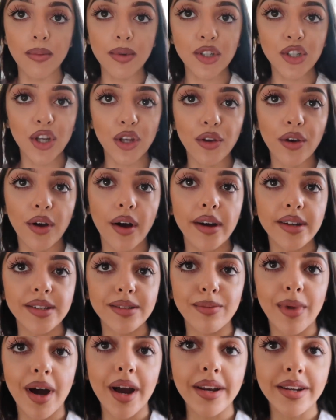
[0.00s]
Let me show you
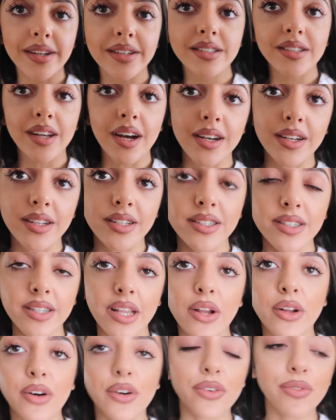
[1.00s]
guys mine and Sina's
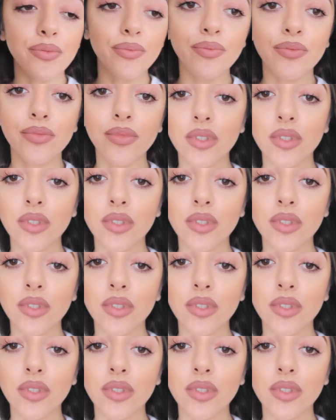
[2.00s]
little